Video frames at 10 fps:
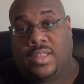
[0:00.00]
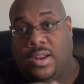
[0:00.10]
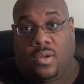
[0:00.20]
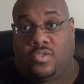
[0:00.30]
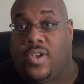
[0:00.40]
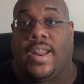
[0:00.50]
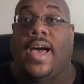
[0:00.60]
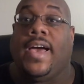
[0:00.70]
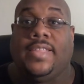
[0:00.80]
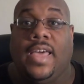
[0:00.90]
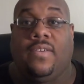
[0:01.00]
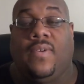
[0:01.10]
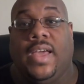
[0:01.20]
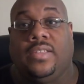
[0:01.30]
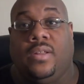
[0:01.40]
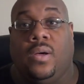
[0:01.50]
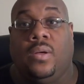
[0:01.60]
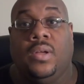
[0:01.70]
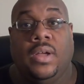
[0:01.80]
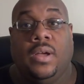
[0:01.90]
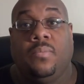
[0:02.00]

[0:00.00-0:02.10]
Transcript: They don't try to hide that fact at all.